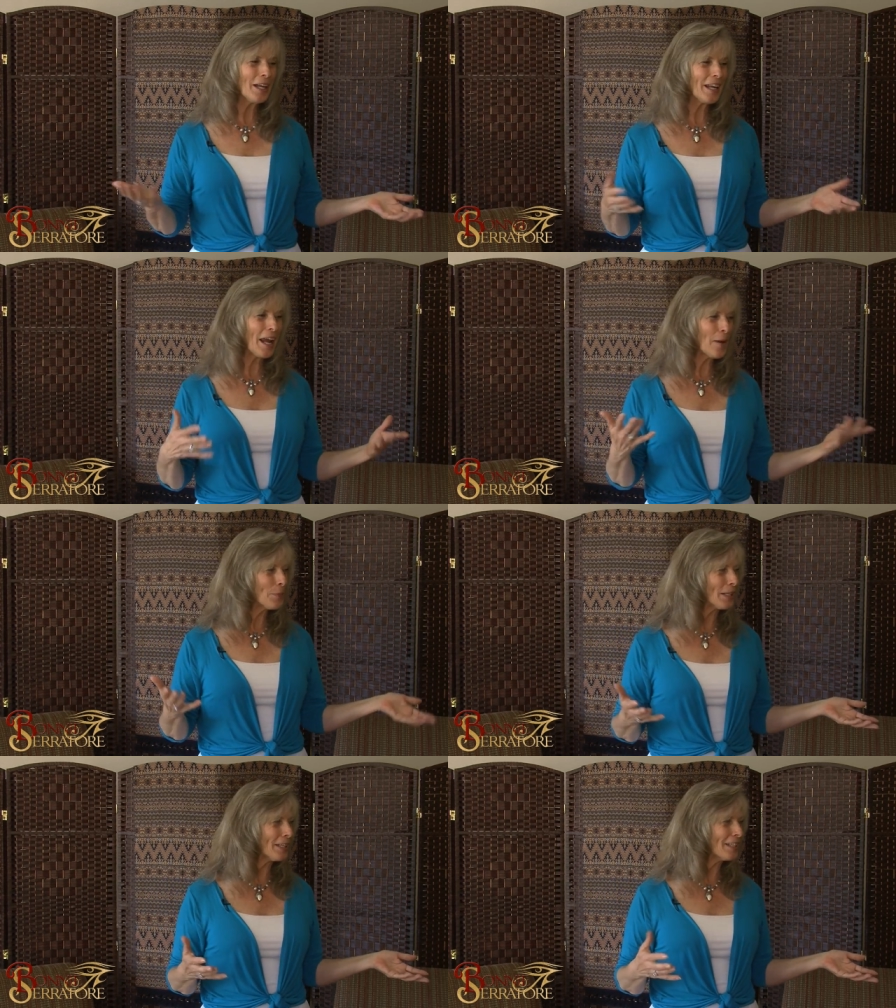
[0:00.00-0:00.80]
and
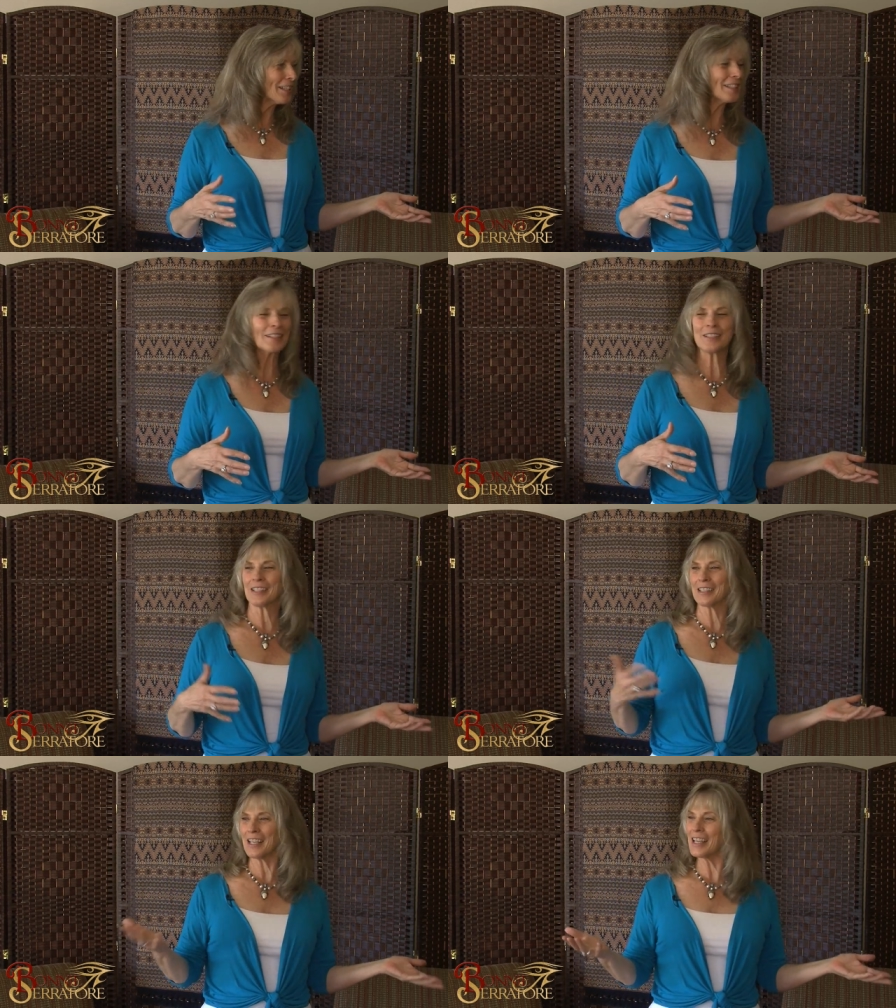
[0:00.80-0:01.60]
happiness and
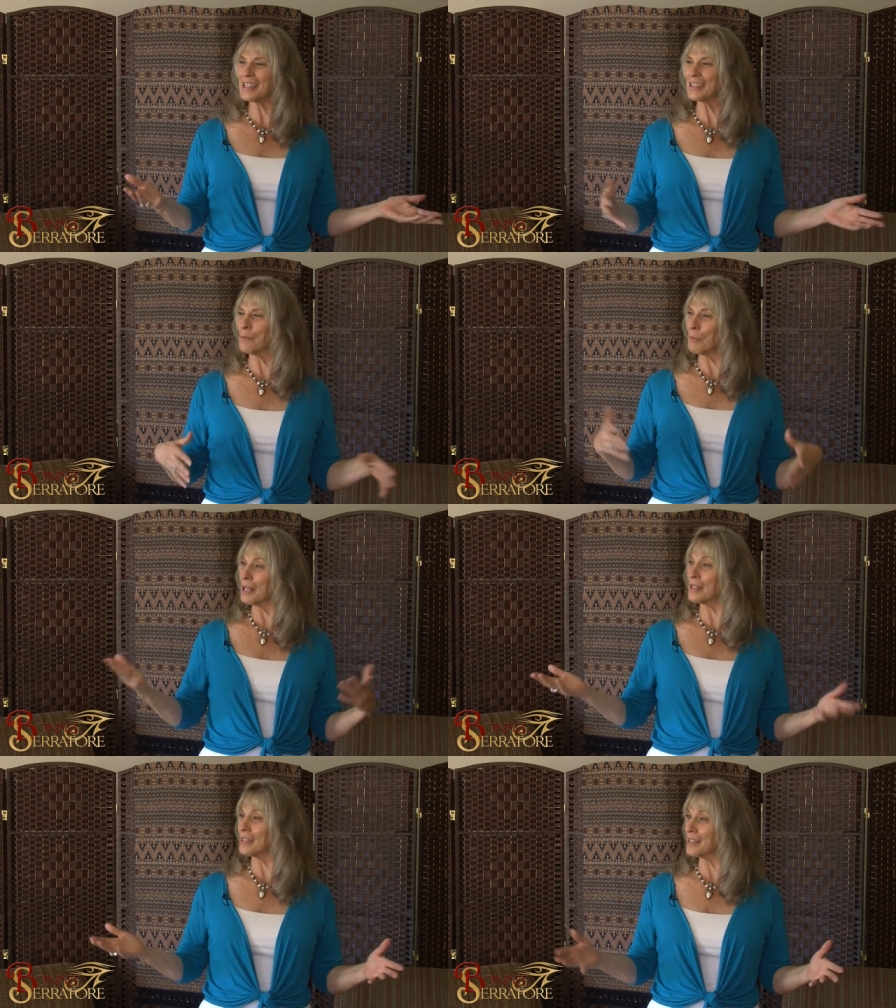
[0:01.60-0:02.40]
success and
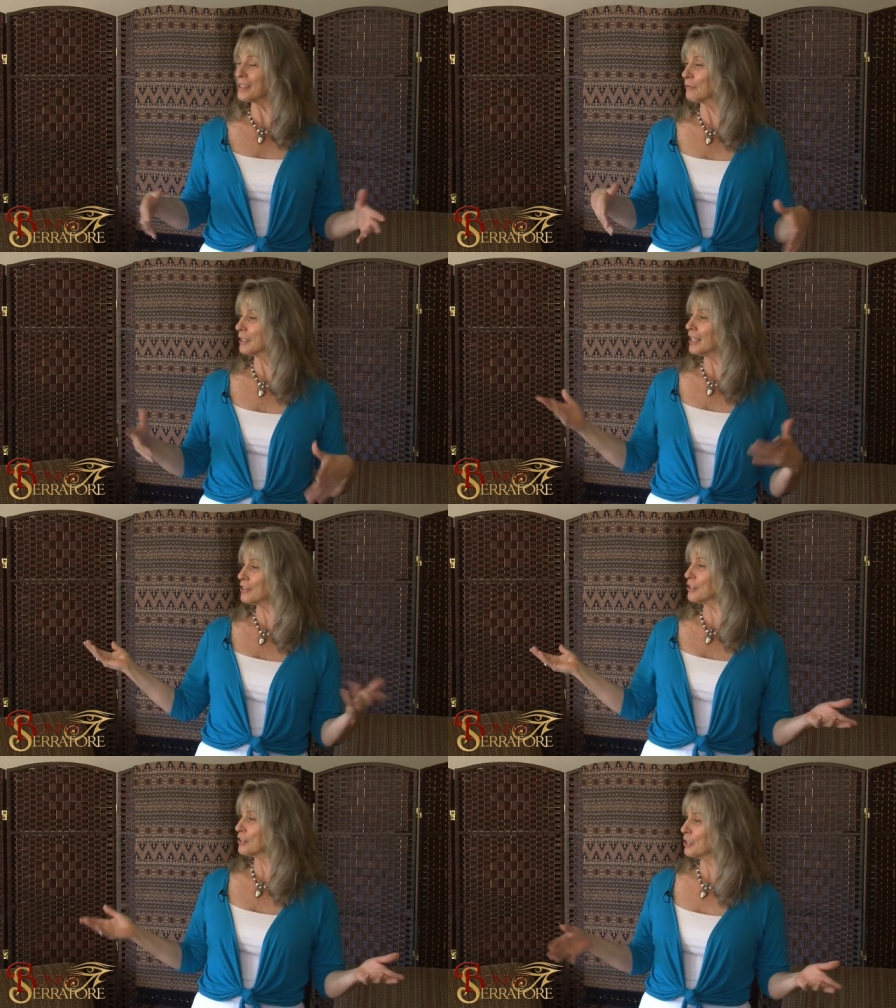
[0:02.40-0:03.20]
abundance and
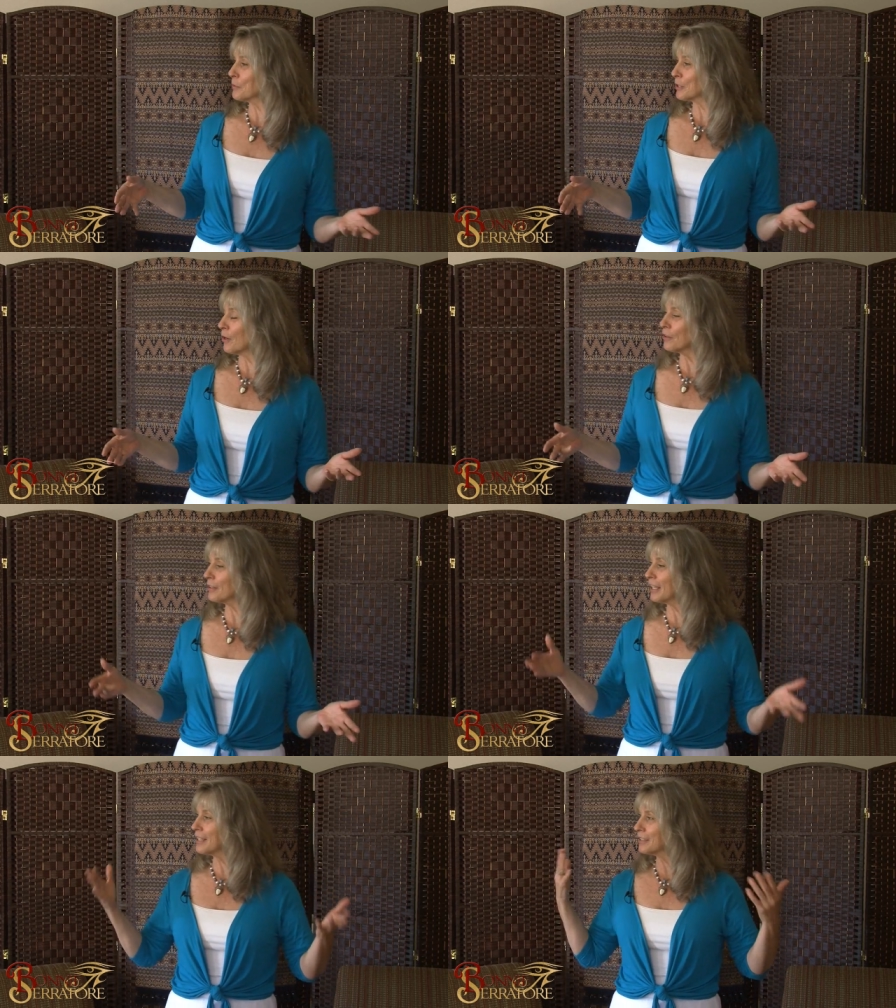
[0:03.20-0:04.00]
relationships and all the
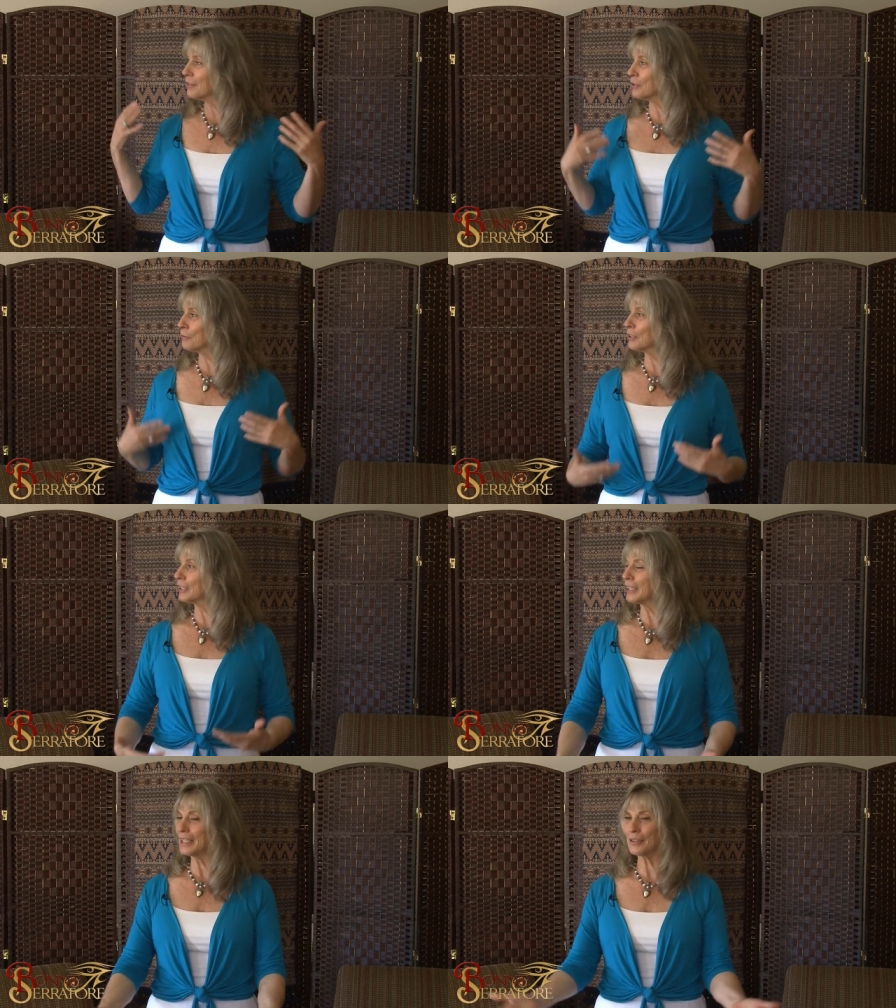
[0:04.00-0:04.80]
things that we're
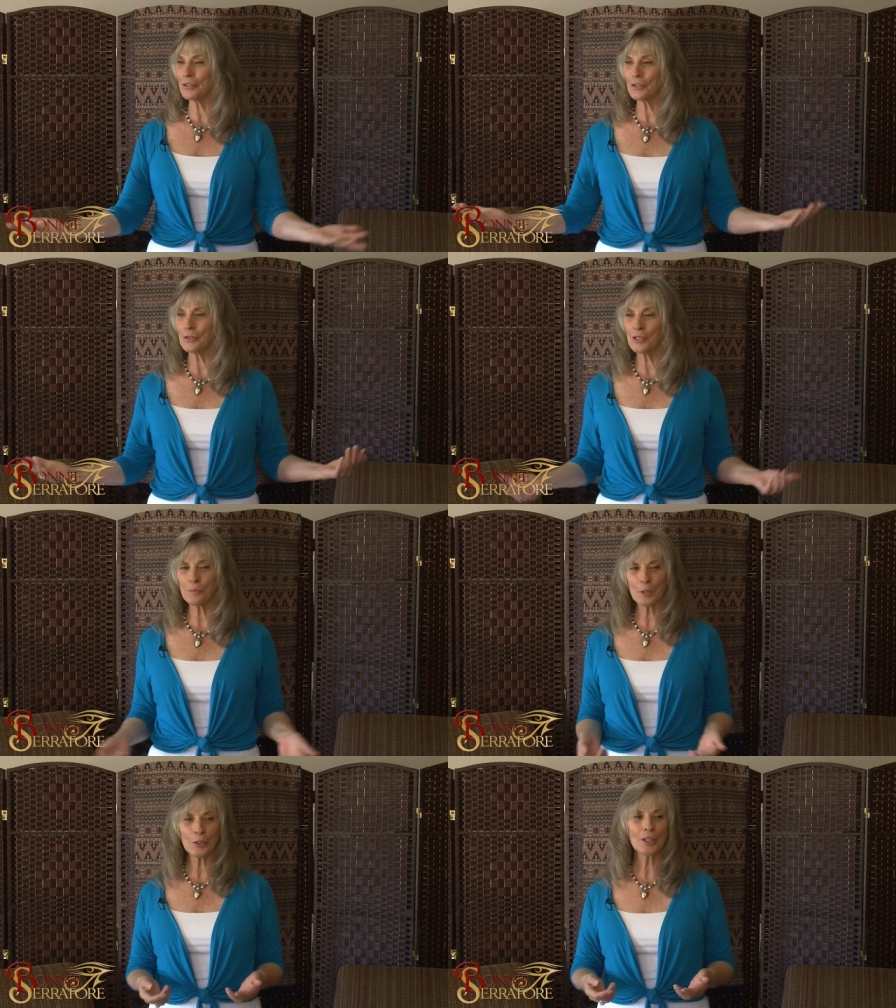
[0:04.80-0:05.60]
really here to
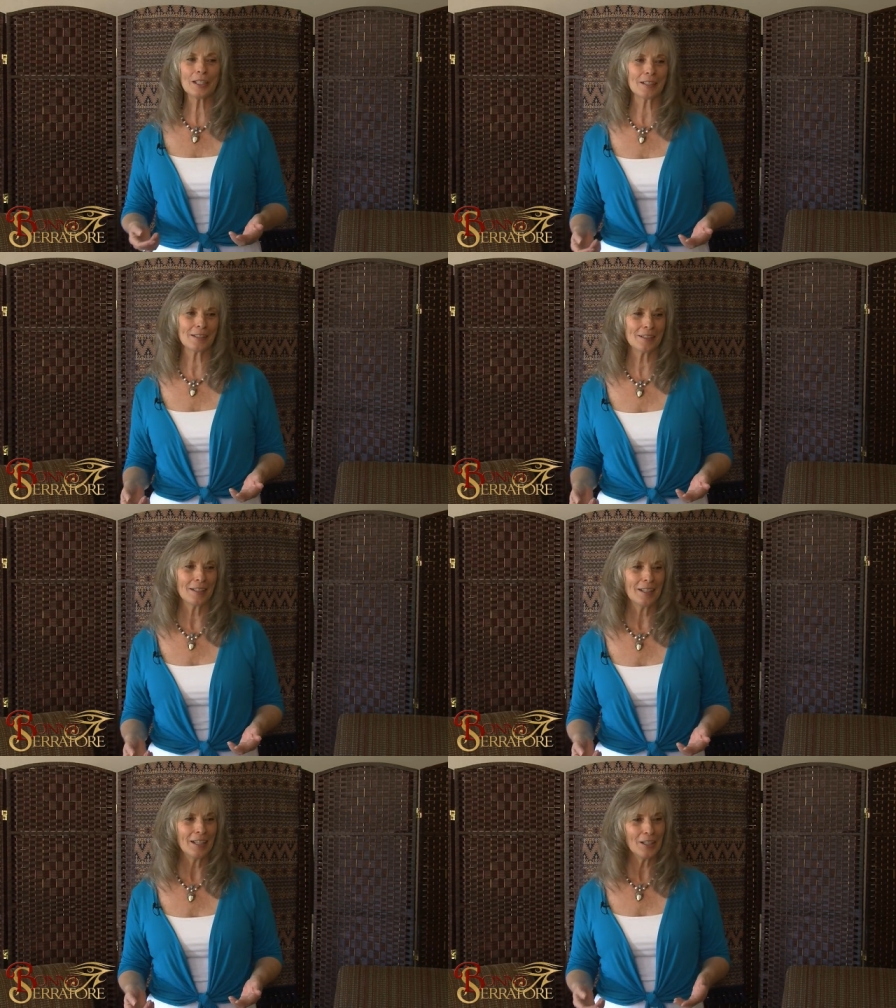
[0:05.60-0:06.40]
experience?
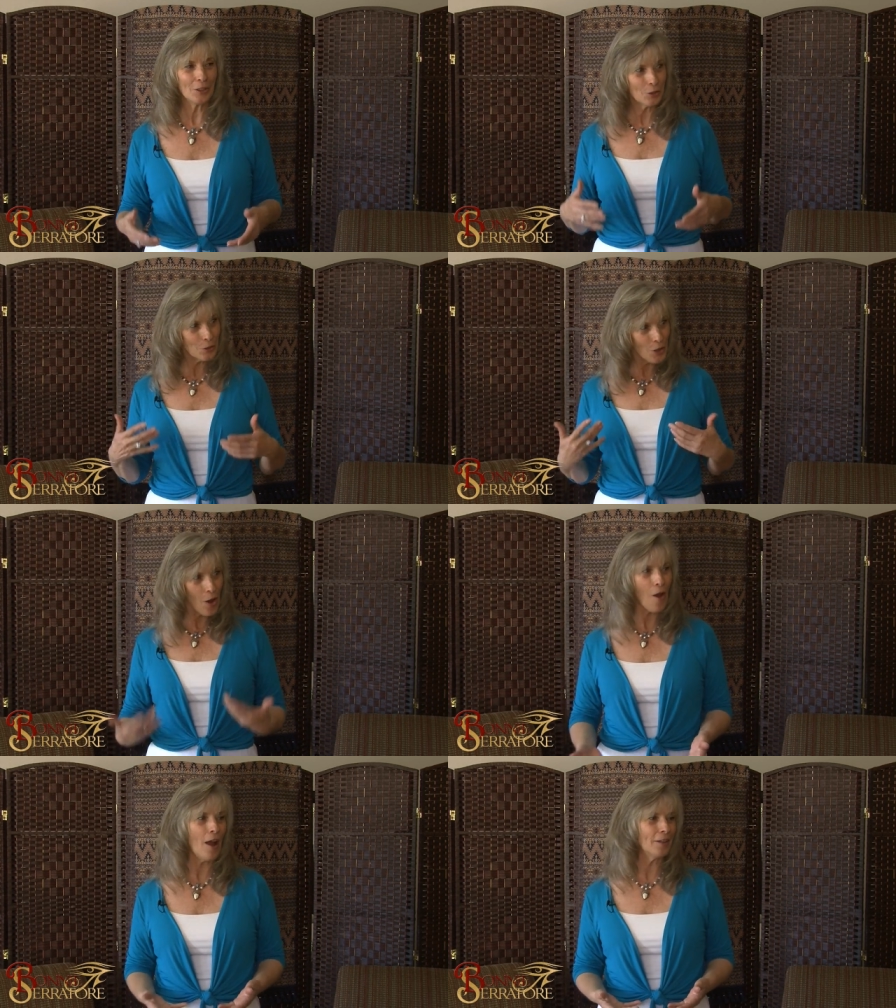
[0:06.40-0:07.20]
You're
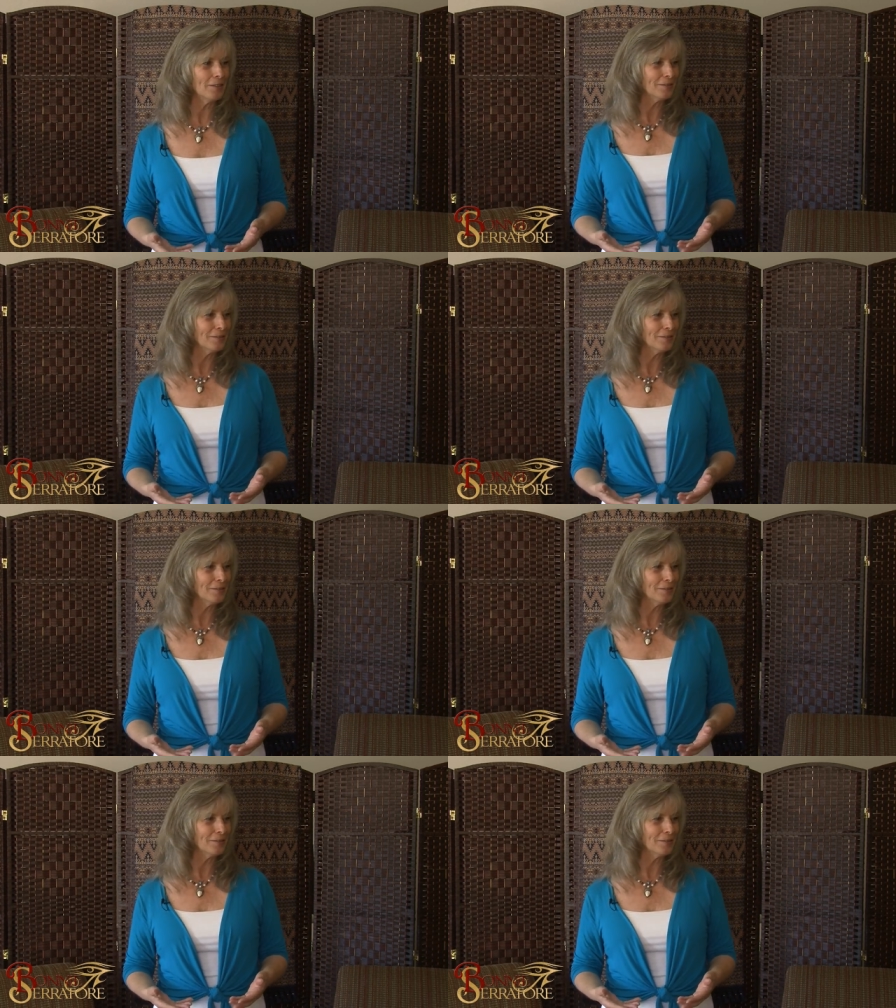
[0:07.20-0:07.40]
not.